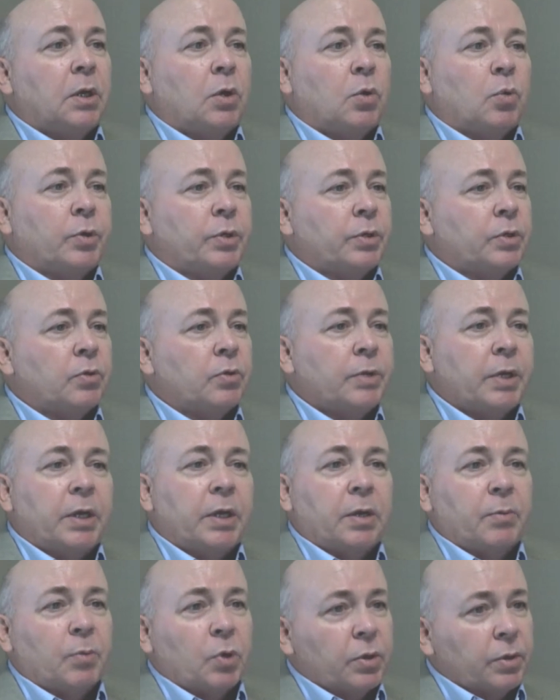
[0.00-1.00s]
When you don't need it
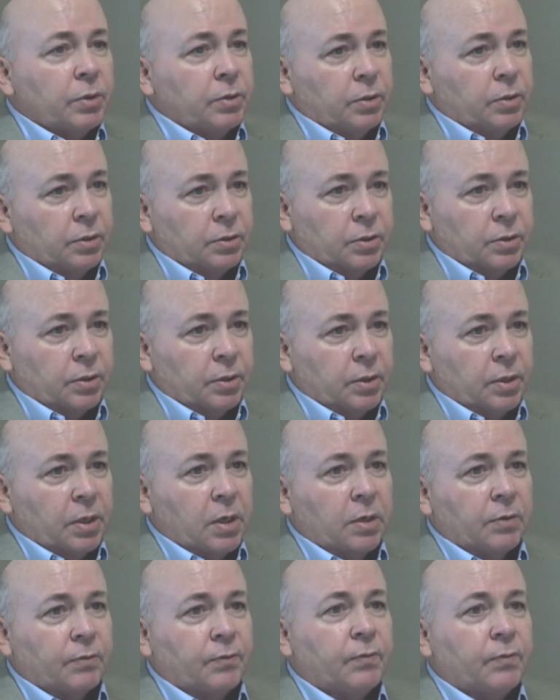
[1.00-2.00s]
anymore, you turn it
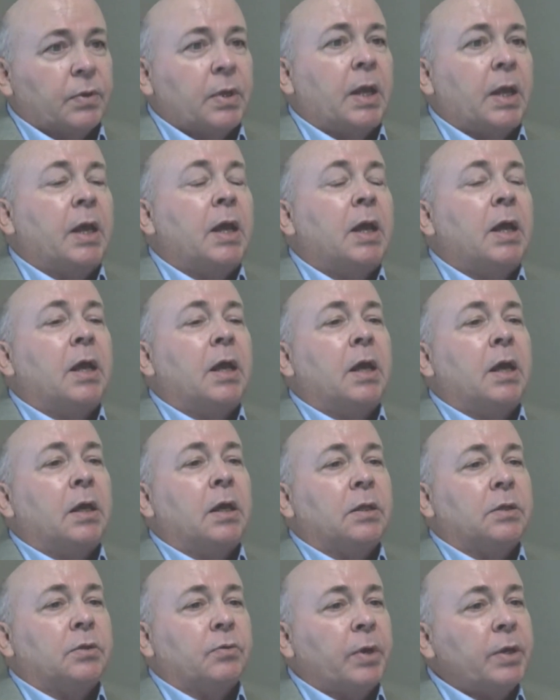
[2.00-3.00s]
off.
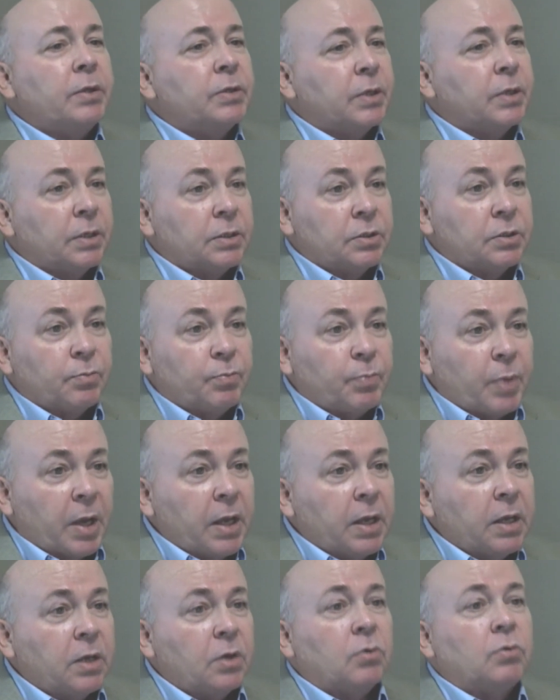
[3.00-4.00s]
And the great thing is you
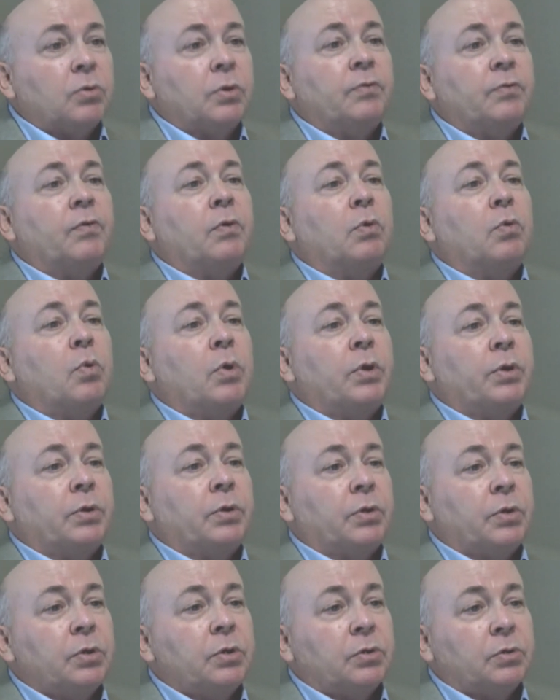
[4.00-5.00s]
pay only for what you
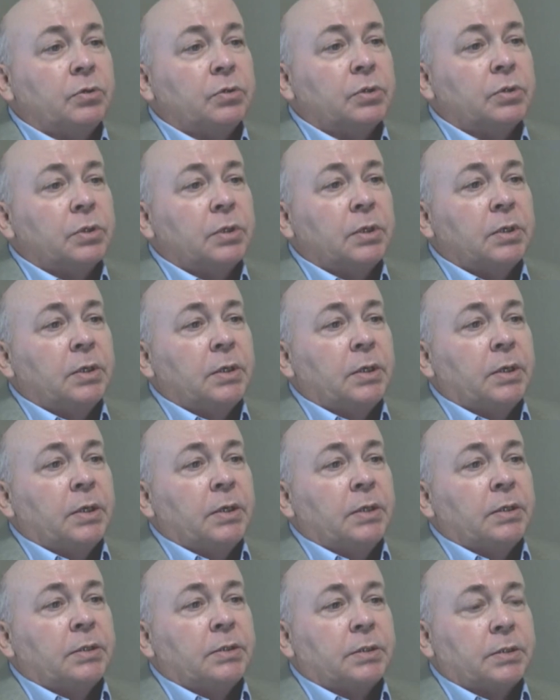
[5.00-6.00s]
use.
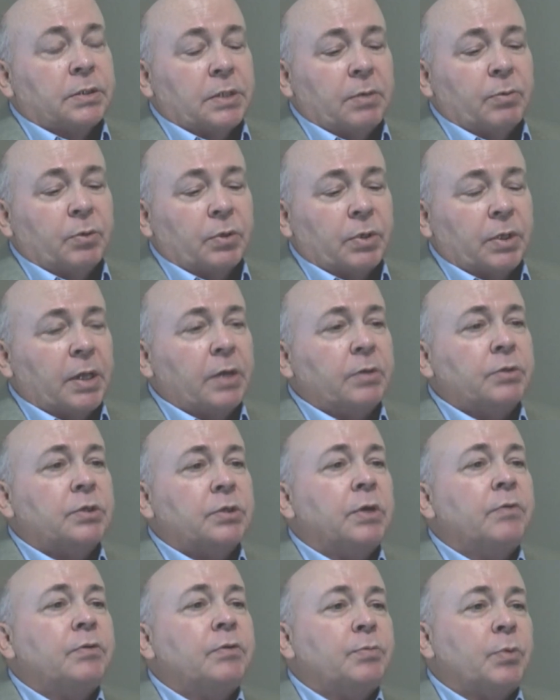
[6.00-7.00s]
It's the same with cloud
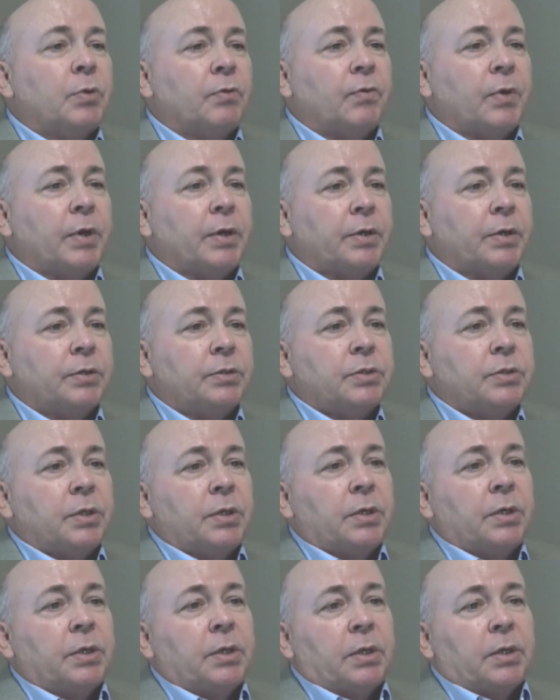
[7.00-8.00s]
service providers.
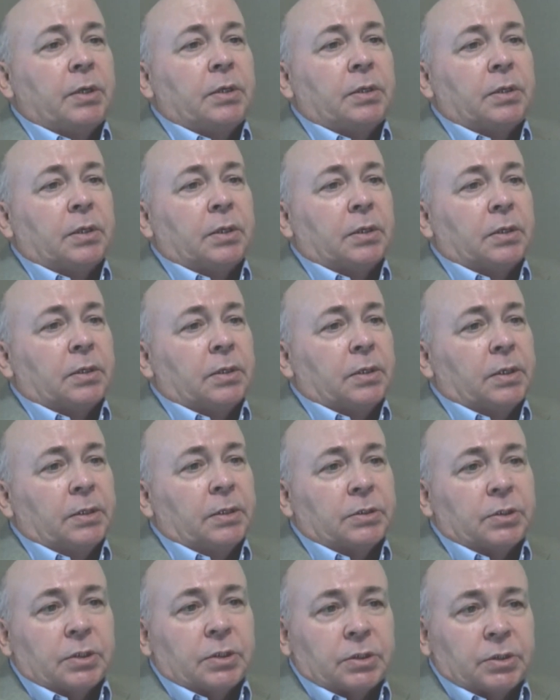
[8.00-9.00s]

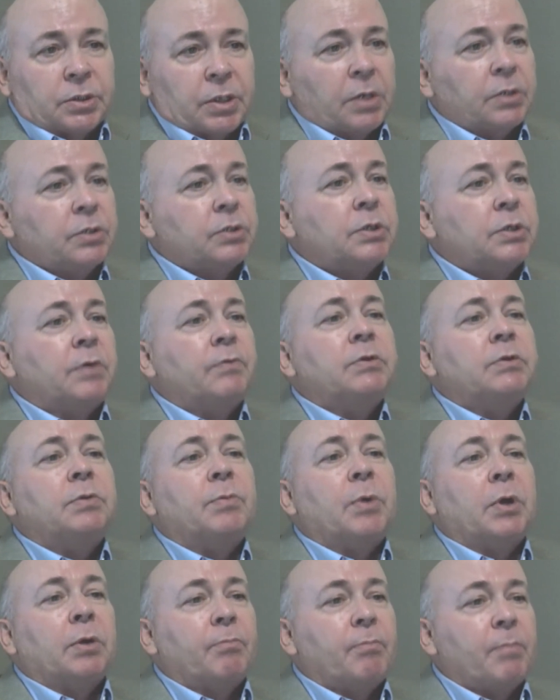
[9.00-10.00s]
It's a shared service
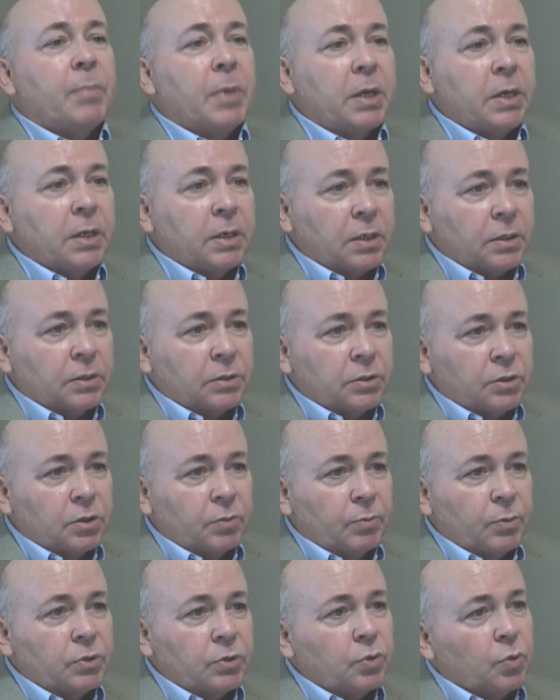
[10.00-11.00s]
among many
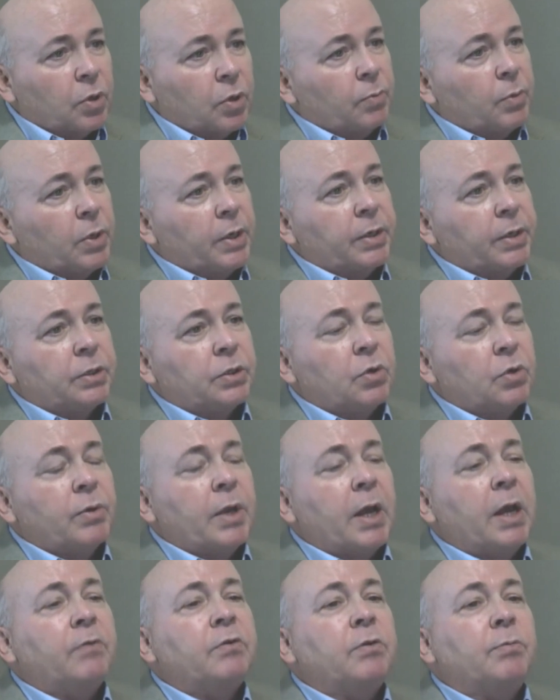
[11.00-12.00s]
consumers whereby you don't
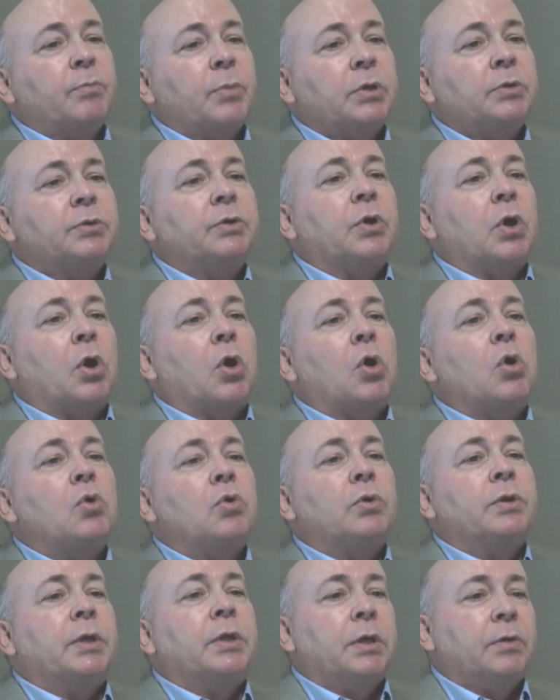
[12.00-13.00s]
have to build your
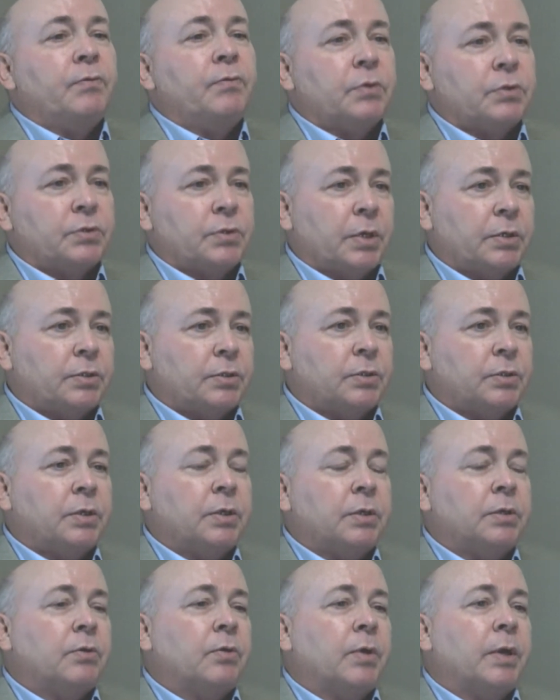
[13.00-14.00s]
own infrastructure
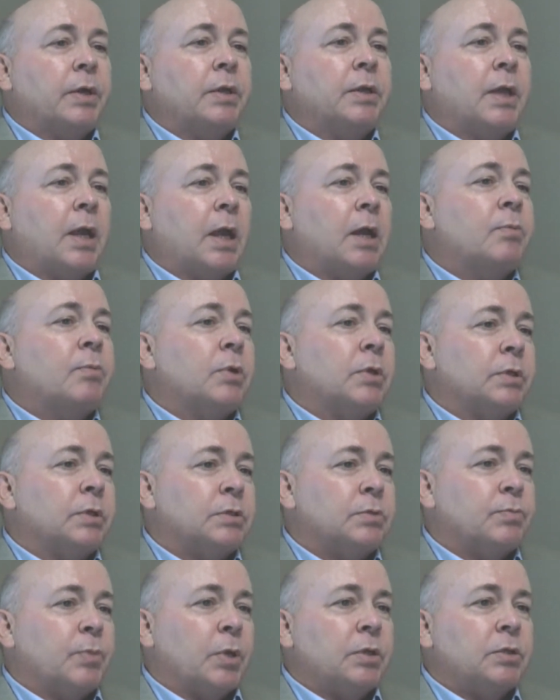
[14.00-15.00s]
at great capital
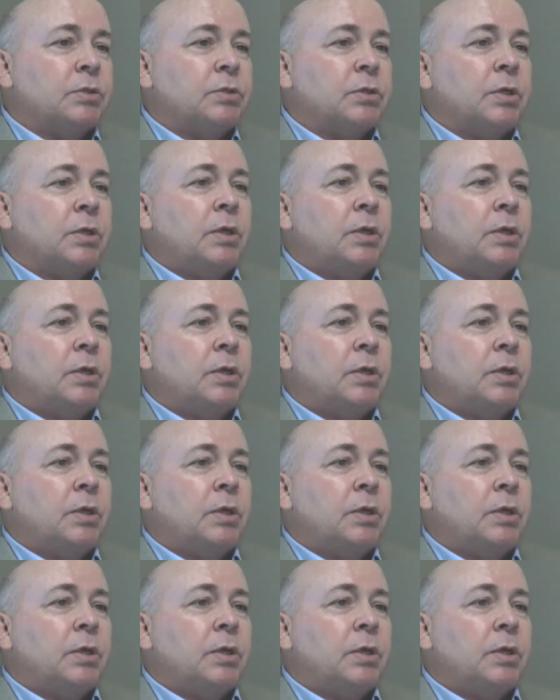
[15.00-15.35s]
expense.